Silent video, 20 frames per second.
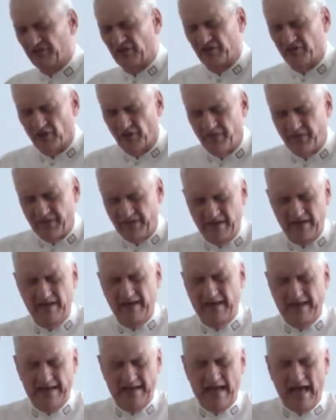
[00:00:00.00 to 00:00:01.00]
such a
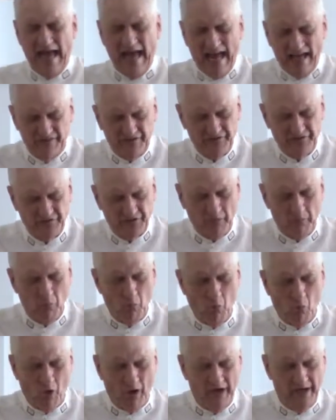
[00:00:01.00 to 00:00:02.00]
thing as
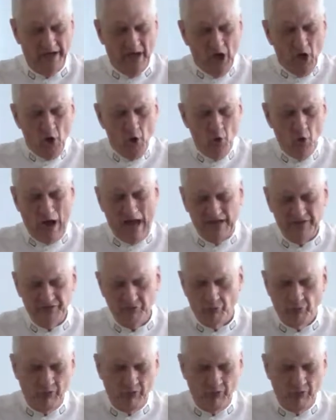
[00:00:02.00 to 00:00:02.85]
someone who has